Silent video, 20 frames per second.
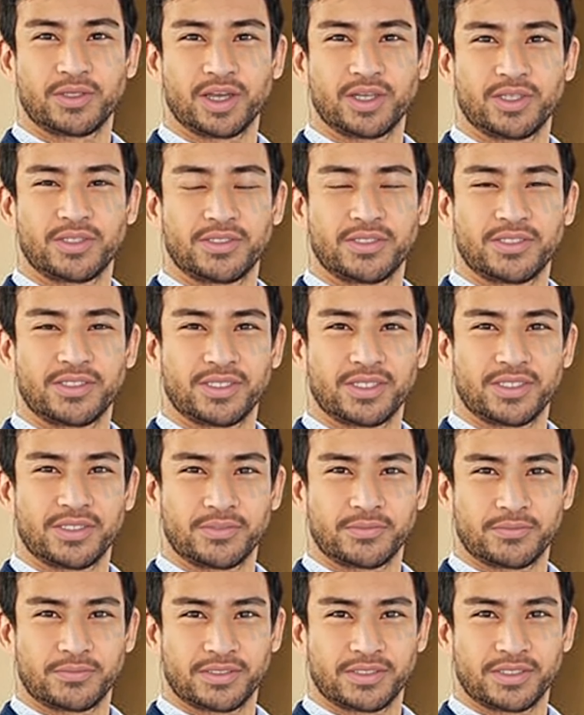Assistant:
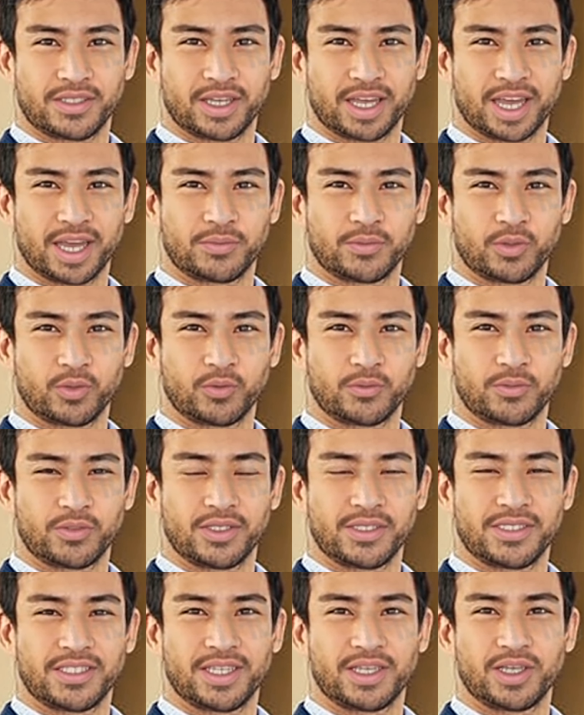If you're
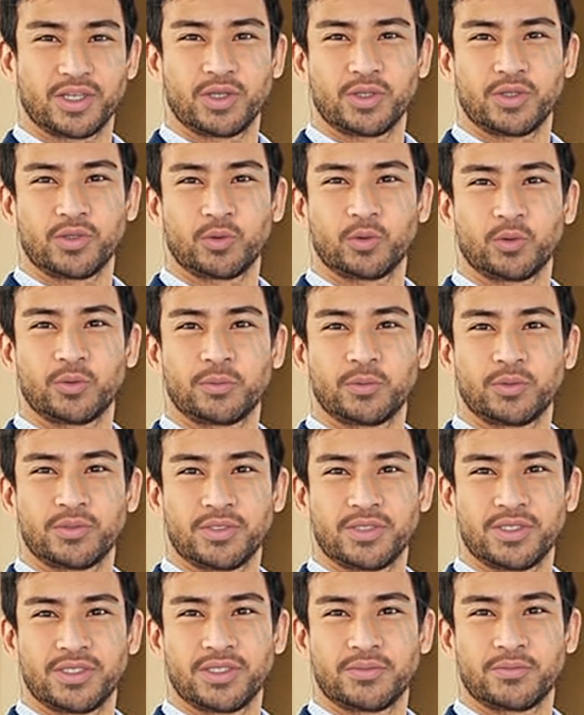facing issues with
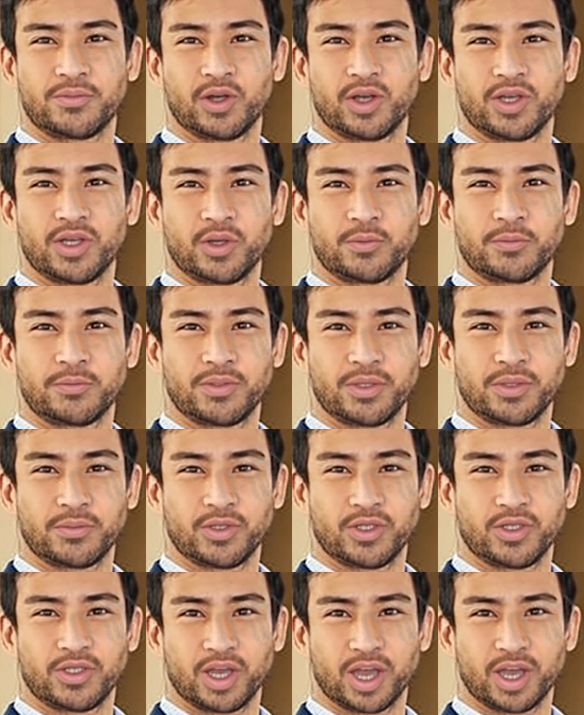persistent volumes,
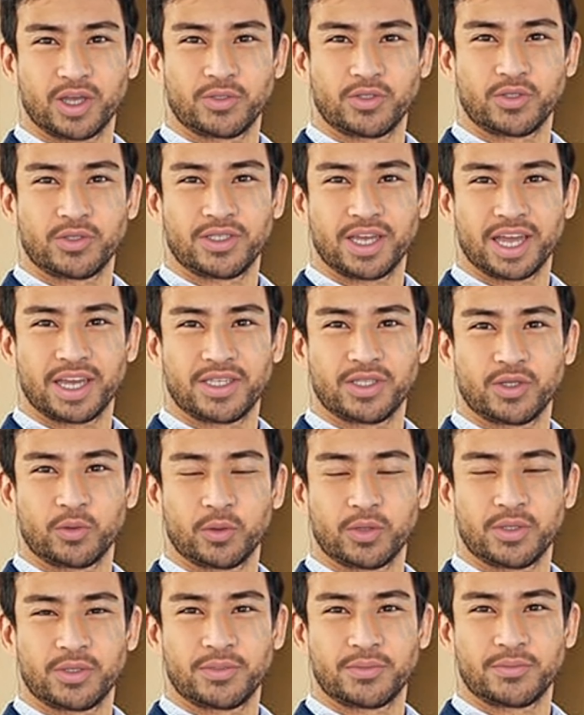check their status
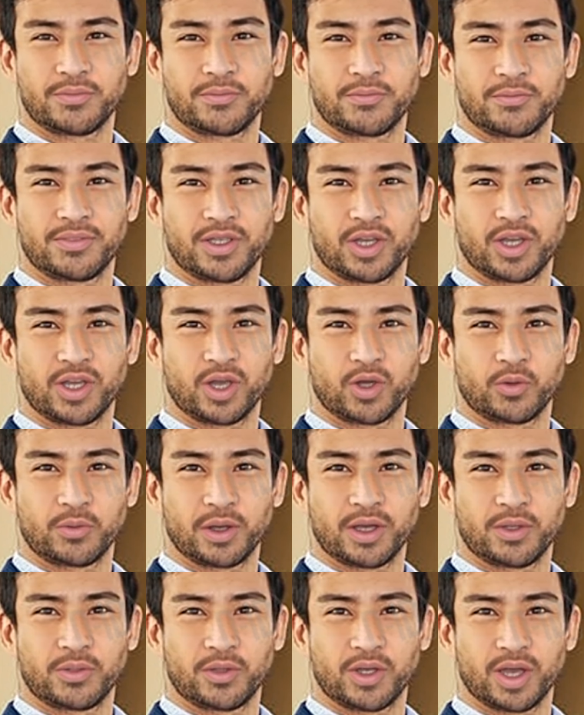with
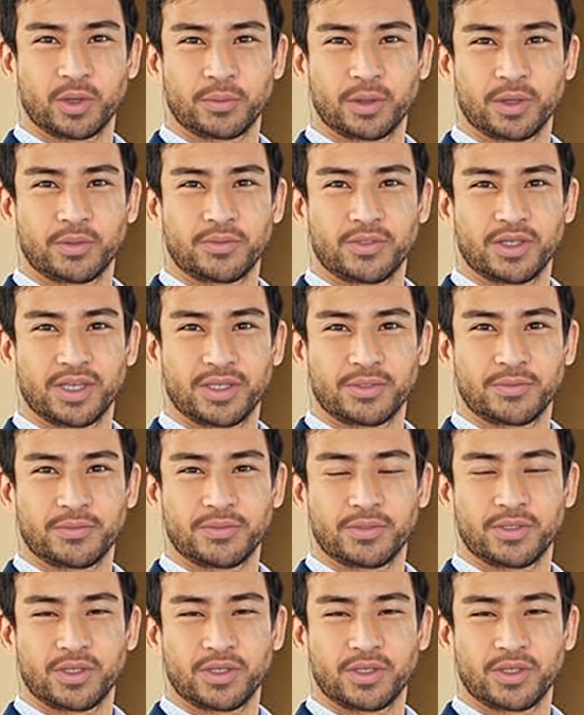kubectl get PV,